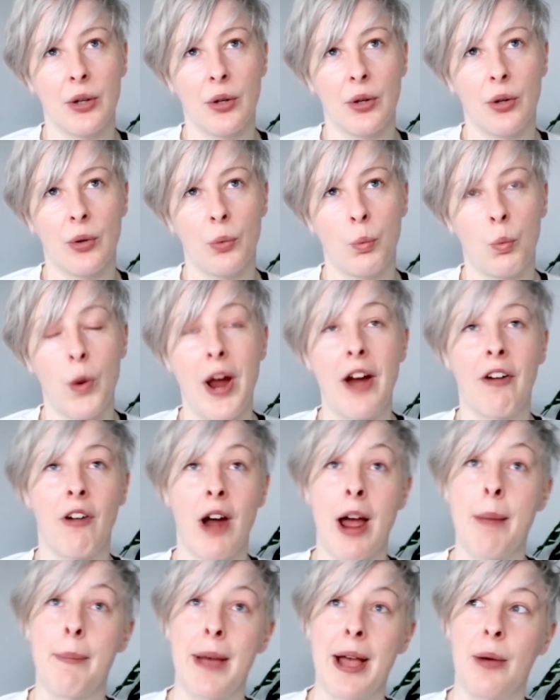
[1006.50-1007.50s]
where
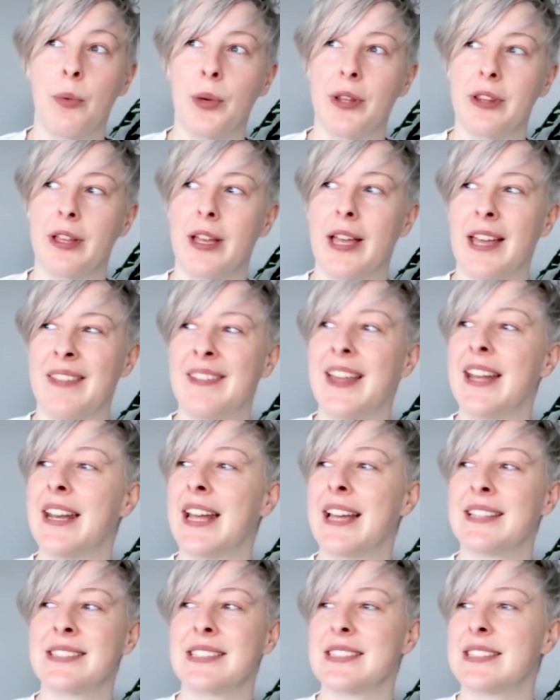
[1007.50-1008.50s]
I'm at with it. And then,
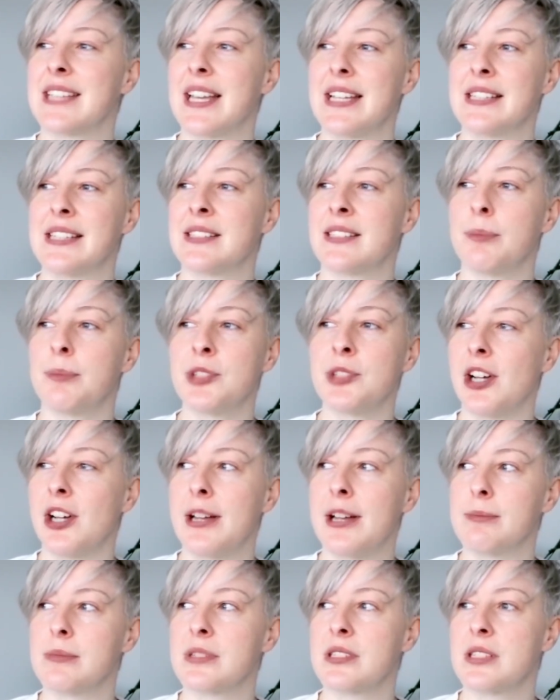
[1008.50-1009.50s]
as I say,
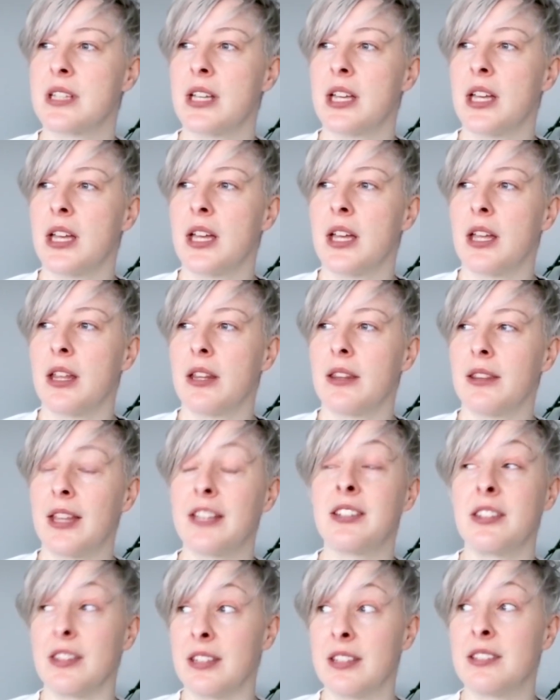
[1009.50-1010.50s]
sometimes,
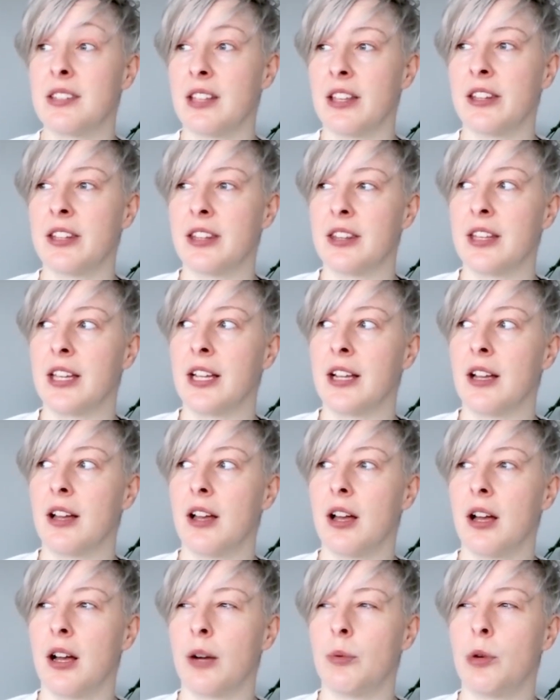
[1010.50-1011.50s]
this is the other thing,
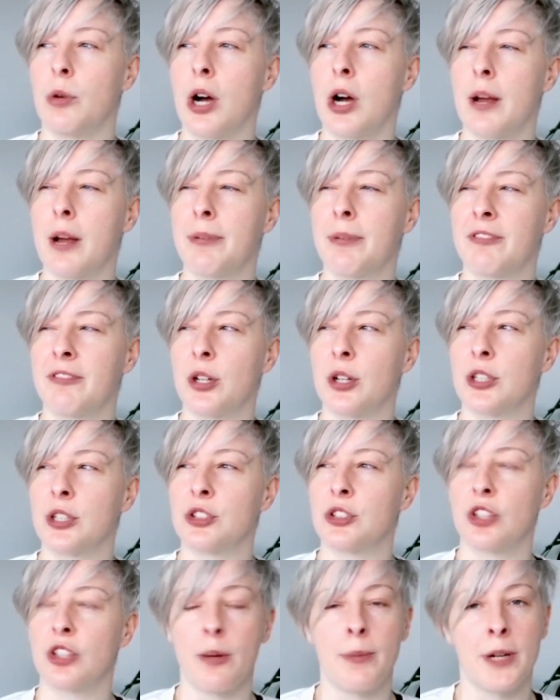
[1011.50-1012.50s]
I will hyper-focus
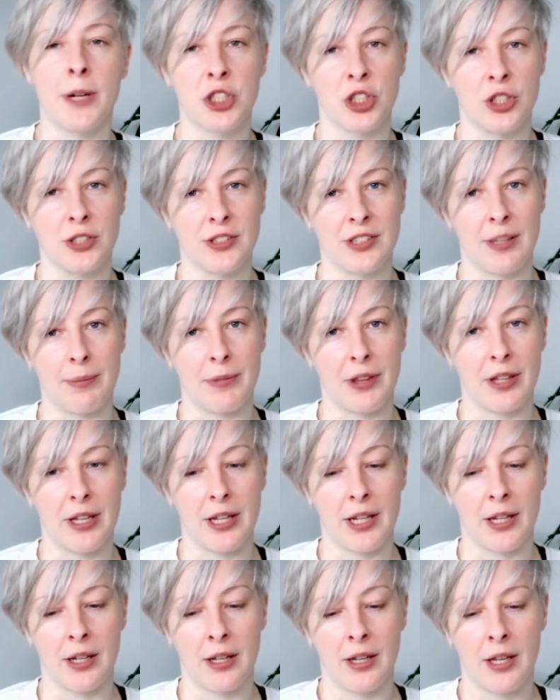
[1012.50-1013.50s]
so much on
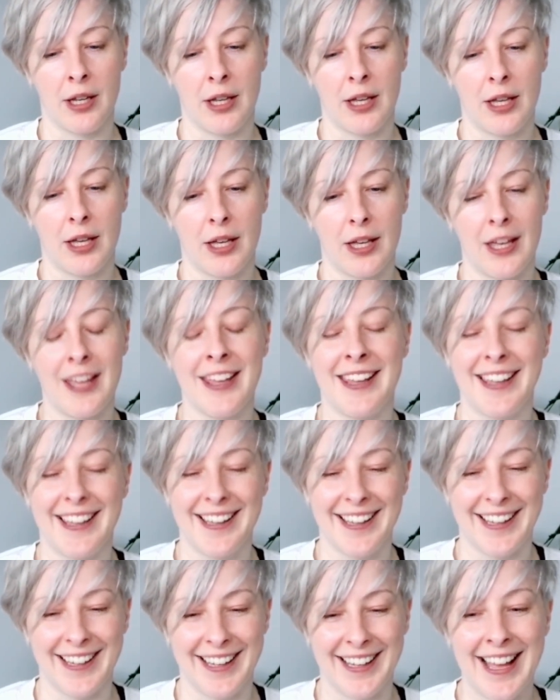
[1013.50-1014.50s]
something
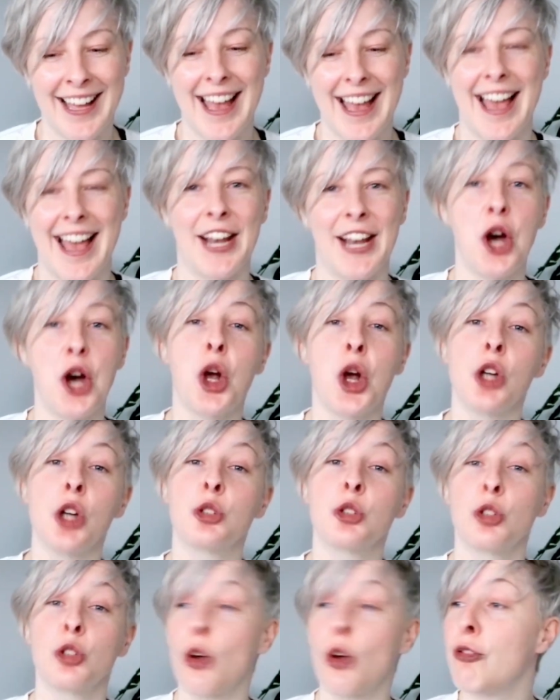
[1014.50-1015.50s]
and I'll go
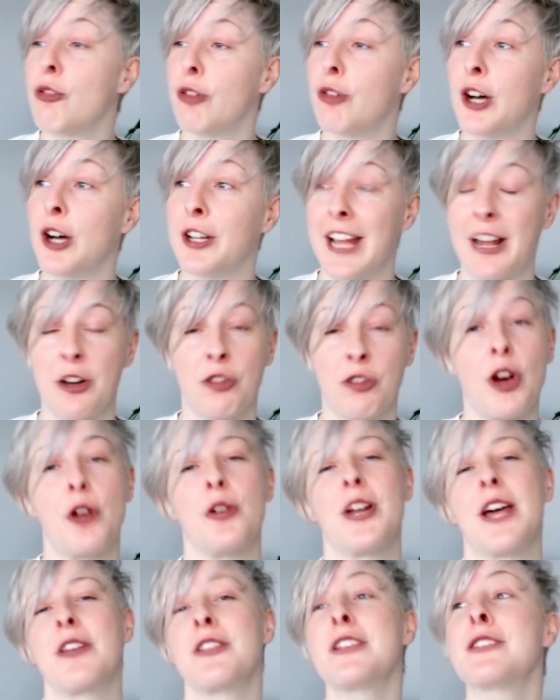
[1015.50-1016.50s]
so far down the
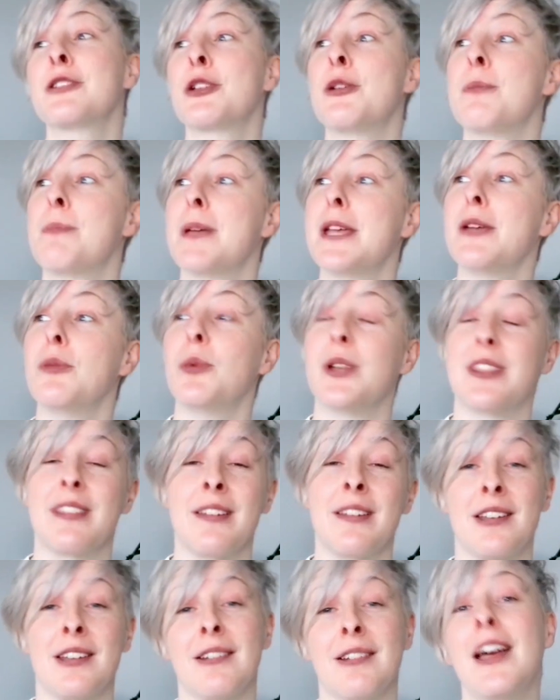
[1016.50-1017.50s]
road. Now, this can be
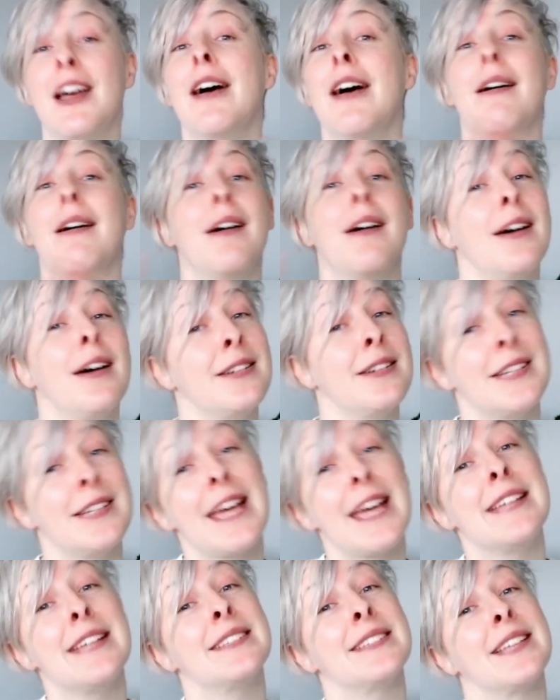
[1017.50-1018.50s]
within a
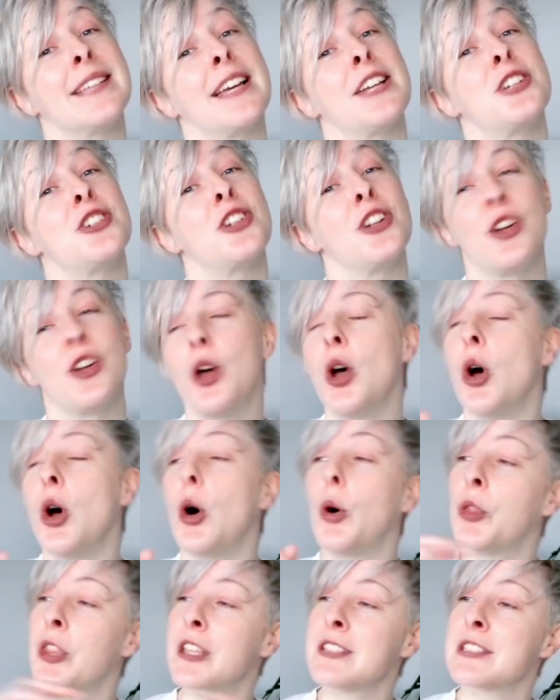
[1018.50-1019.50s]
day session,
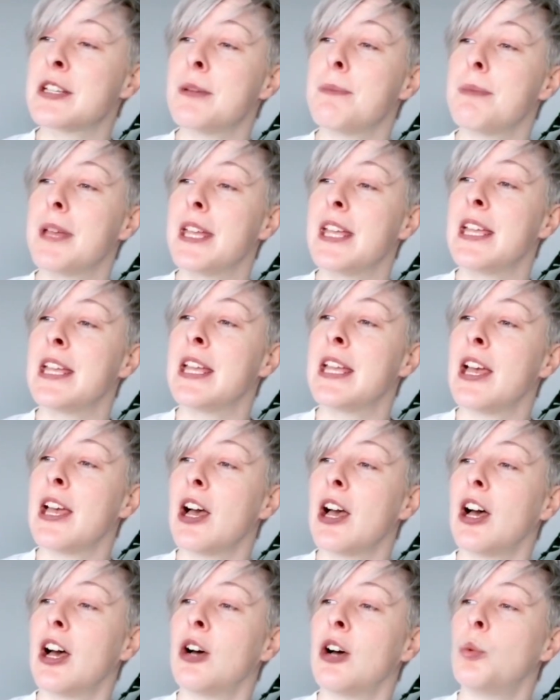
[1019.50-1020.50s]
or this can be
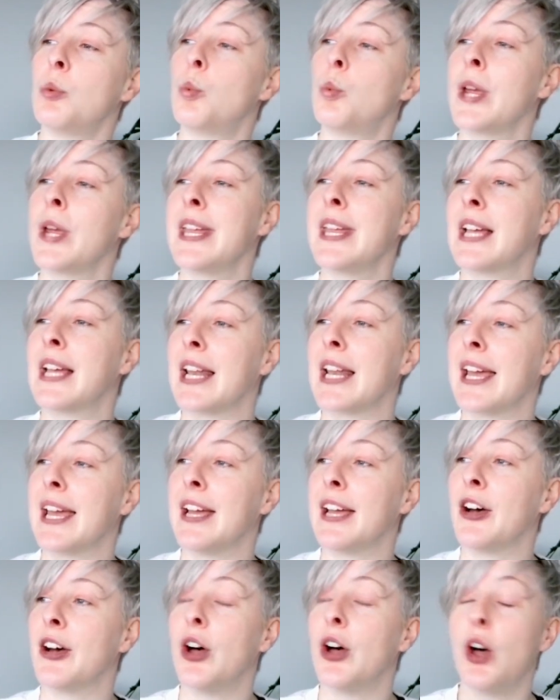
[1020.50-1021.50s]
a week
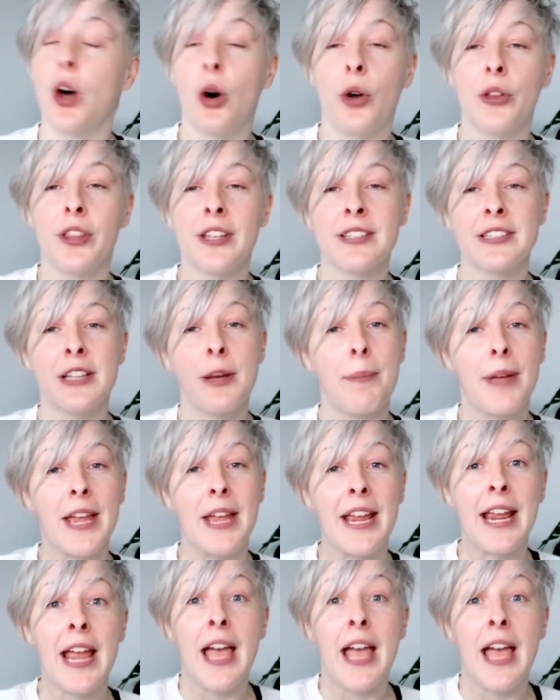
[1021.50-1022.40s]
later, or this can be